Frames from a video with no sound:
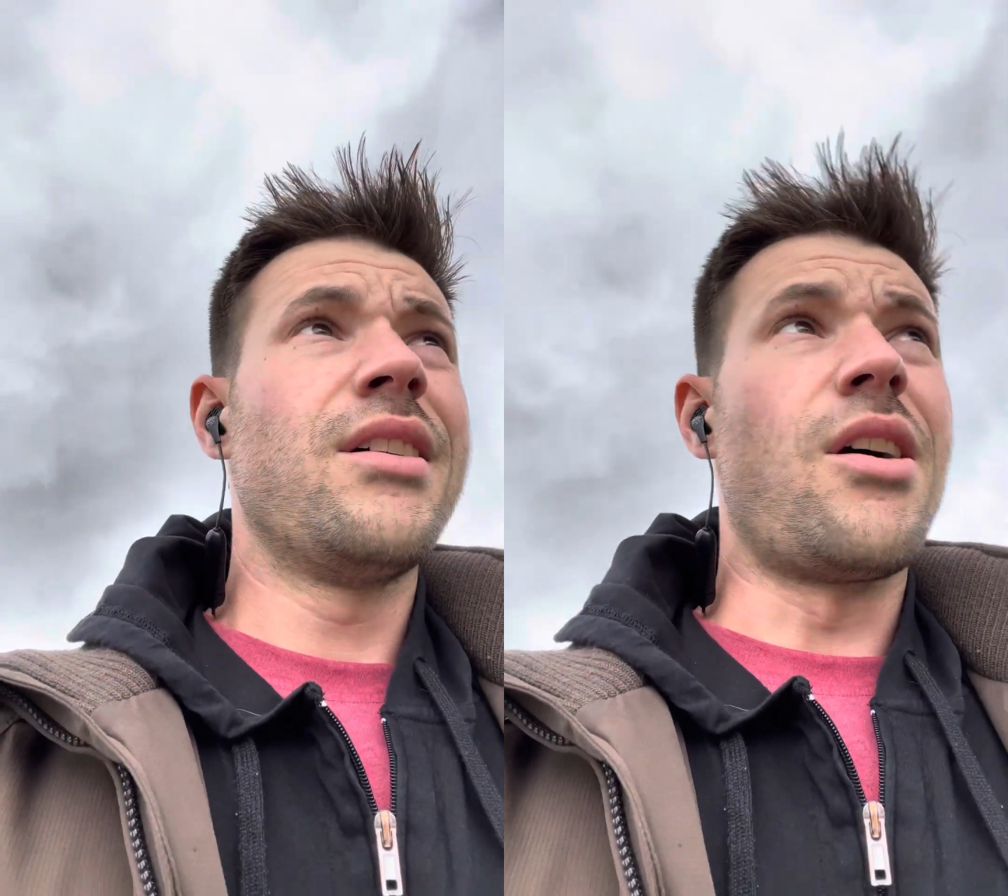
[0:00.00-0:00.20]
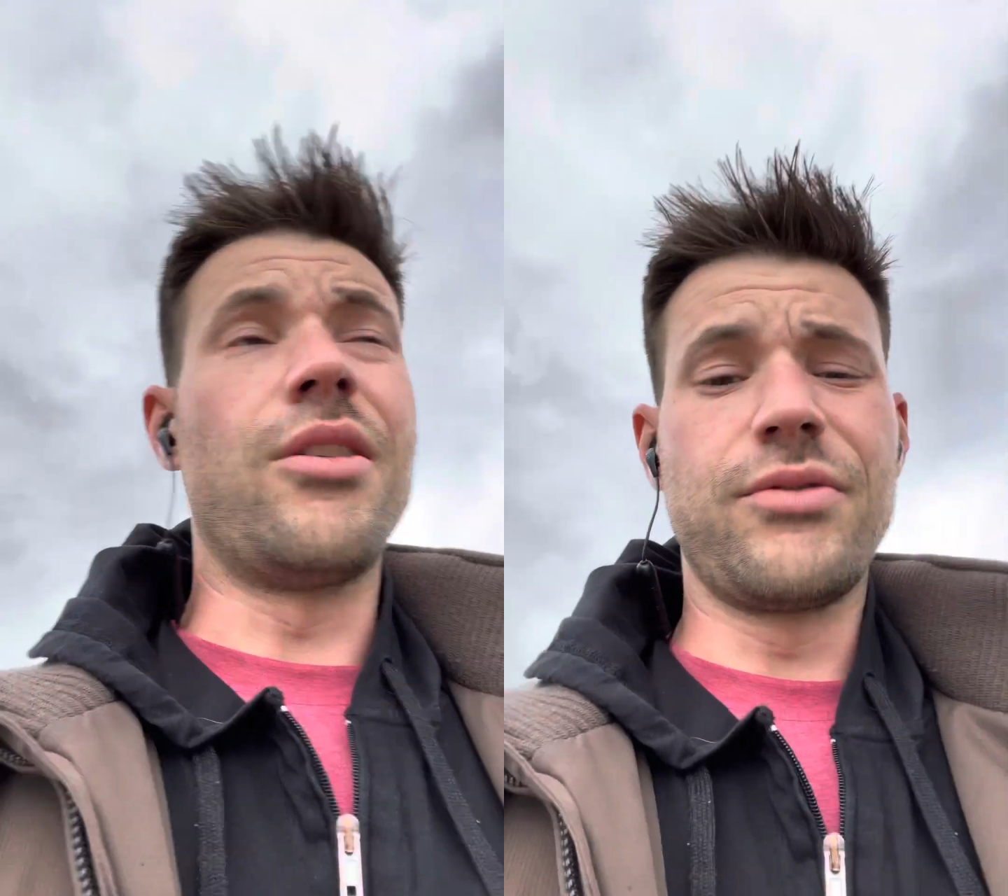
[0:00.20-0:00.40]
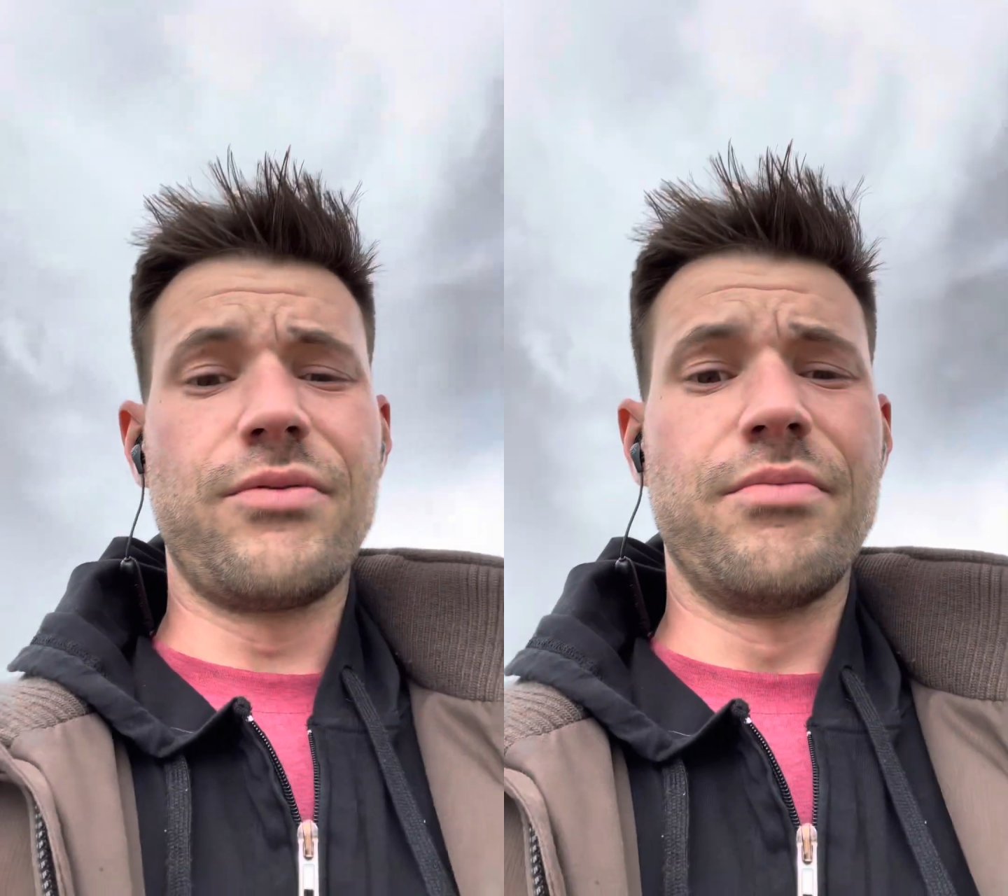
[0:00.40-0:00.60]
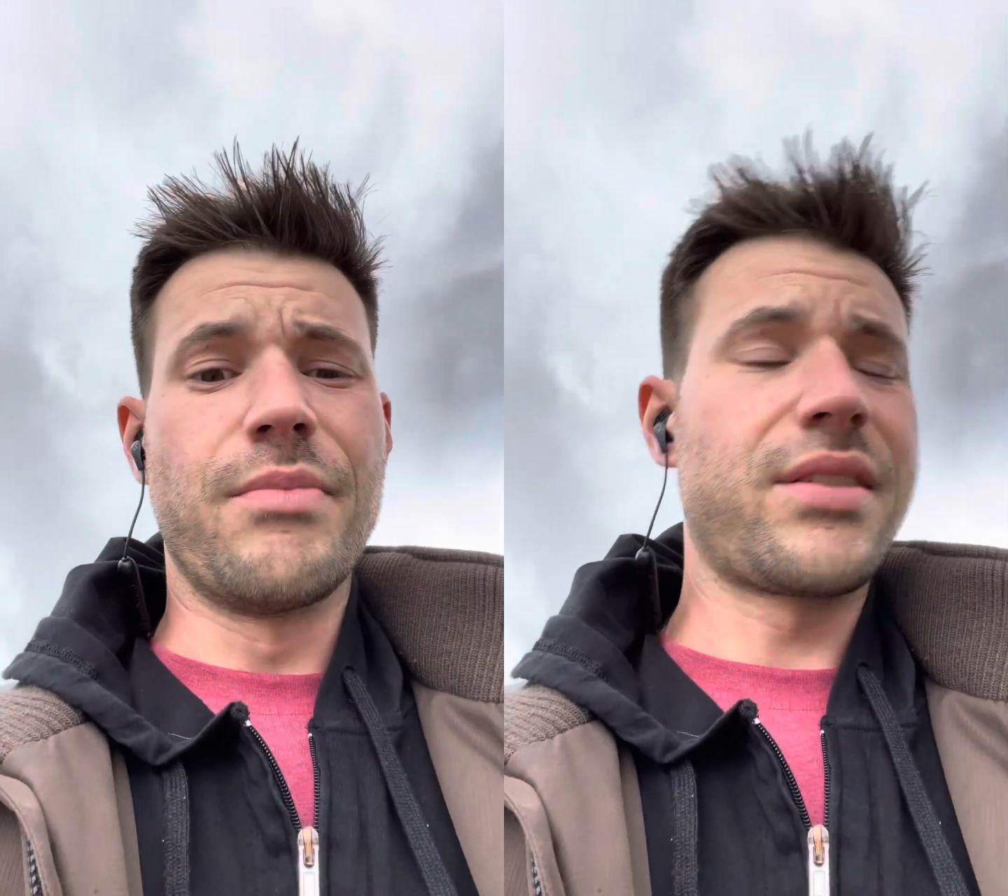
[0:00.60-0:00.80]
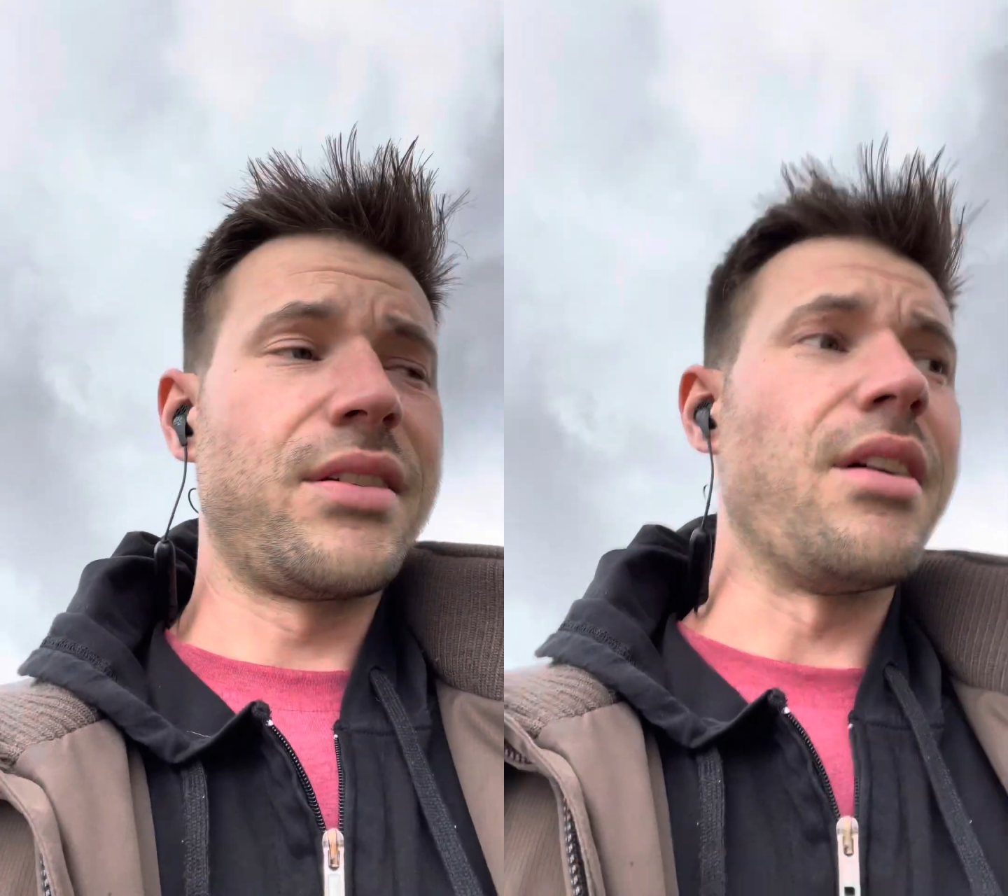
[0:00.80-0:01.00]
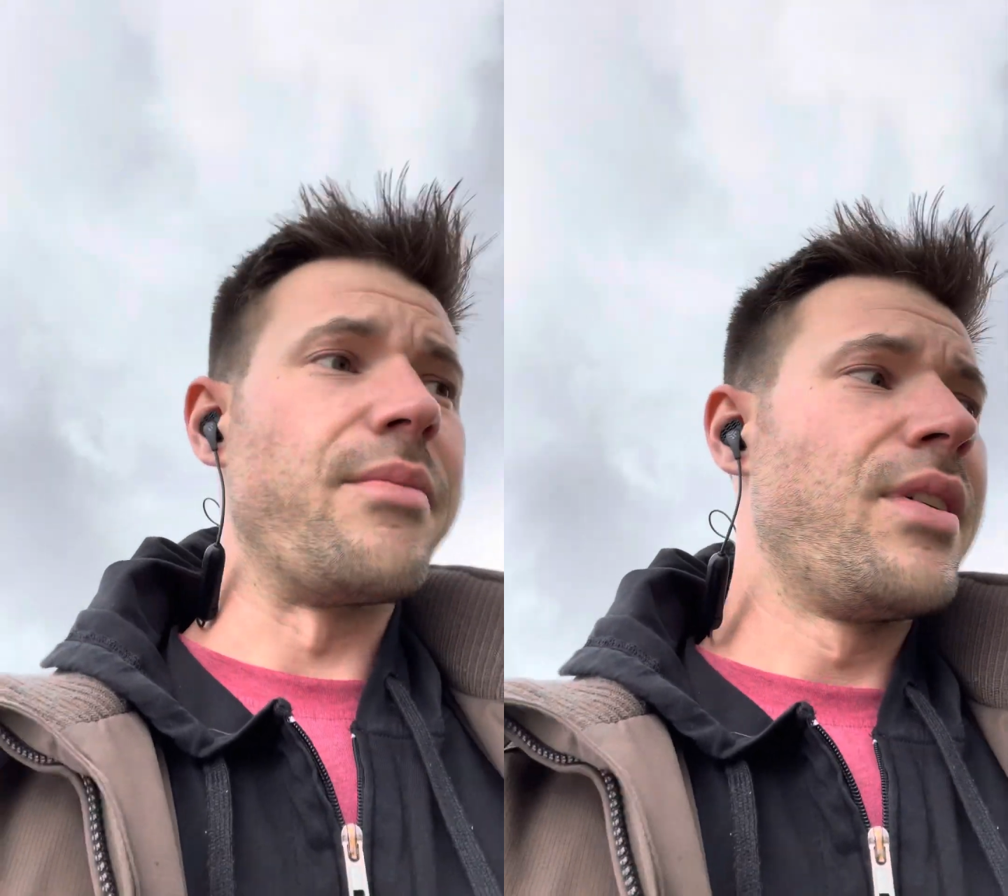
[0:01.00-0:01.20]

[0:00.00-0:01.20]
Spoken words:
all messed up.